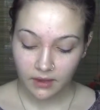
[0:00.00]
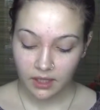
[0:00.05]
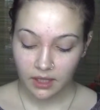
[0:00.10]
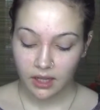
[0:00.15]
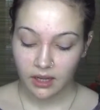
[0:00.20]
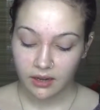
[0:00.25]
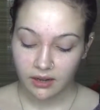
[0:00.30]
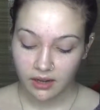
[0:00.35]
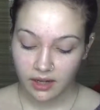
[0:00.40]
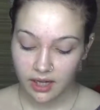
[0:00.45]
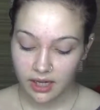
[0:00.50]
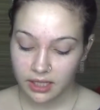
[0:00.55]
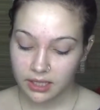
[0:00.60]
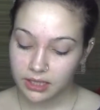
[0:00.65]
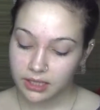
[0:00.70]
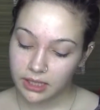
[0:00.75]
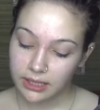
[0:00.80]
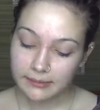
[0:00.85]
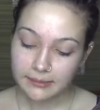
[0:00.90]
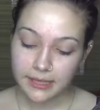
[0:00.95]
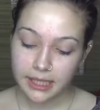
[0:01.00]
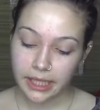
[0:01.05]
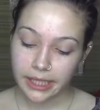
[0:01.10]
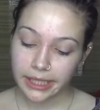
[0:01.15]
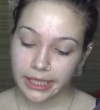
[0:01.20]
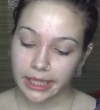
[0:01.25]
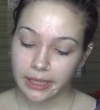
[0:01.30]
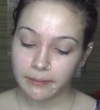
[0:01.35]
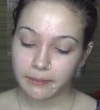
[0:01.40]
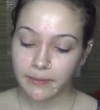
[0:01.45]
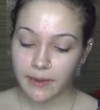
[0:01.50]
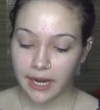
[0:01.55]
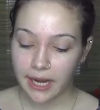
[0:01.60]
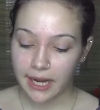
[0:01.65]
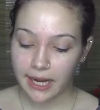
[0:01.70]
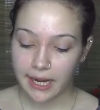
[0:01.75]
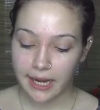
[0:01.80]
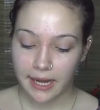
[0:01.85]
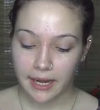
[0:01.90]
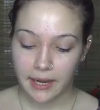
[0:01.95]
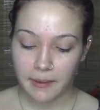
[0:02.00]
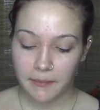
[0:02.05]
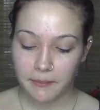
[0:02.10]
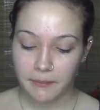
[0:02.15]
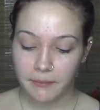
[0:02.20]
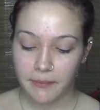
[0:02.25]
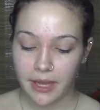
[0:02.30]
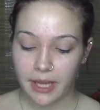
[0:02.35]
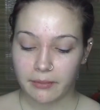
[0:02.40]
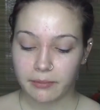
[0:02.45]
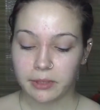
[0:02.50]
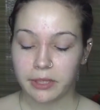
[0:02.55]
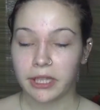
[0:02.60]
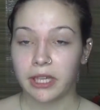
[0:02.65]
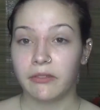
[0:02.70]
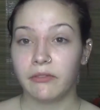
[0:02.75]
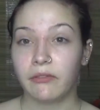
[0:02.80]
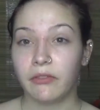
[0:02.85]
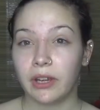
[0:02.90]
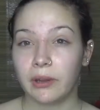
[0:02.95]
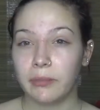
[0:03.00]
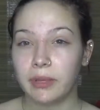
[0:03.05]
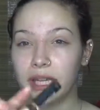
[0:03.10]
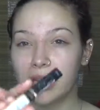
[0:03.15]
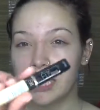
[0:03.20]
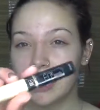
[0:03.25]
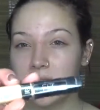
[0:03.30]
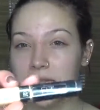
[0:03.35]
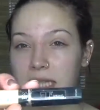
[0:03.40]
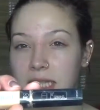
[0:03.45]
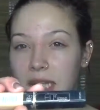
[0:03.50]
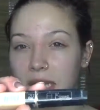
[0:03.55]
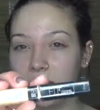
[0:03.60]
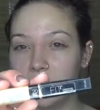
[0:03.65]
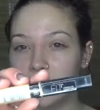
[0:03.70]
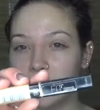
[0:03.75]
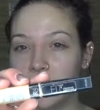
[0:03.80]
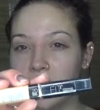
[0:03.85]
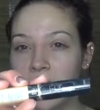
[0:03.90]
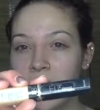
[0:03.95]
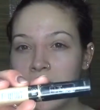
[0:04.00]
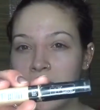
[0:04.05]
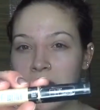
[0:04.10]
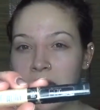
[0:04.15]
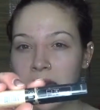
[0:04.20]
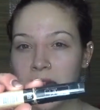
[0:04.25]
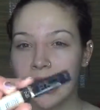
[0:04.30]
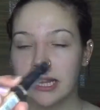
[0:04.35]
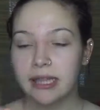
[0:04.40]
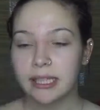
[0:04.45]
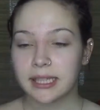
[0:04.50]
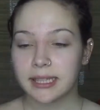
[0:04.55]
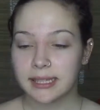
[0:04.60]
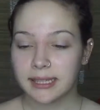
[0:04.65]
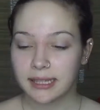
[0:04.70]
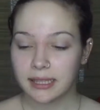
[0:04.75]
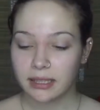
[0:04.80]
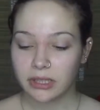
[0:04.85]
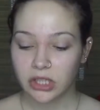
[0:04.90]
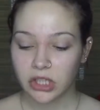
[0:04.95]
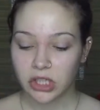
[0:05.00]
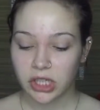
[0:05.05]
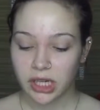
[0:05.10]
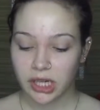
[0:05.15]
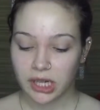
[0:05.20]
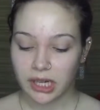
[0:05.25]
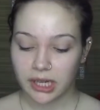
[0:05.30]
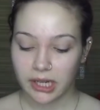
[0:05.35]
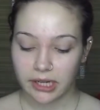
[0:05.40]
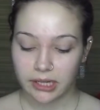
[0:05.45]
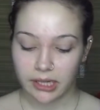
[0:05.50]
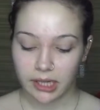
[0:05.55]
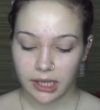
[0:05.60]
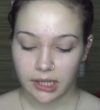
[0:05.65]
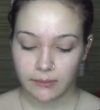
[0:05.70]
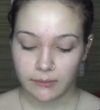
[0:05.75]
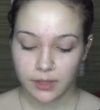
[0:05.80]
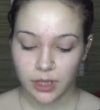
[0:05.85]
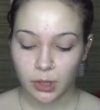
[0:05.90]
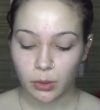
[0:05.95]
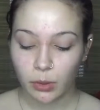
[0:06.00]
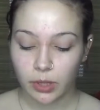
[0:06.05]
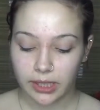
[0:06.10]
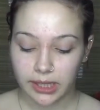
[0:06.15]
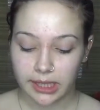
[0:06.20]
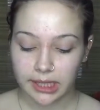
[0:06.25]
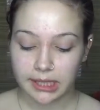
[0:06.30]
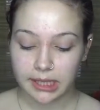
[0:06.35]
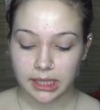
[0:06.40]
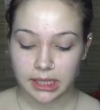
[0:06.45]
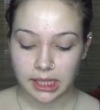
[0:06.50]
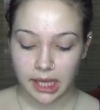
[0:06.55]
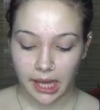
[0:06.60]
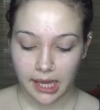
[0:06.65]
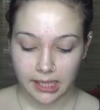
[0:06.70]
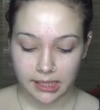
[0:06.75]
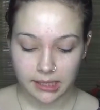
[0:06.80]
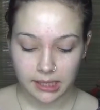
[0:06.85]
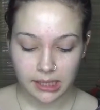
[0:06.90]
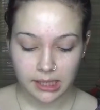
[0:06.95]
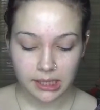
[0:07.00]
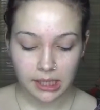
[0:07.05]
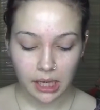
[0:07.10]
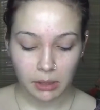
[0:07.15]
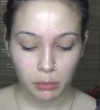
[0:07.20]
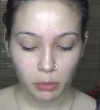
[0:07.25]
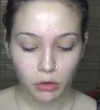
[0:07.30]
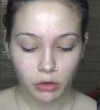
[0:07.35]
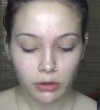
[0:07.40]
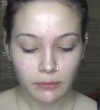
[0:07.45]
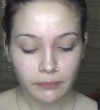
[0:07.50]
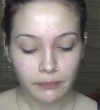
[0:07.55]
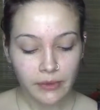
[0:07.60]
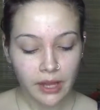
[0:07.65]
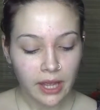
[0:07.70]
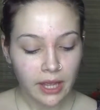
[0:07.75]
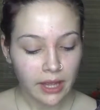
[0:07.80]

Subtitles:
Alright, and then I'm taking my Maybelline Fit Me Concealer, and this is in the shade 20 Sand Sable.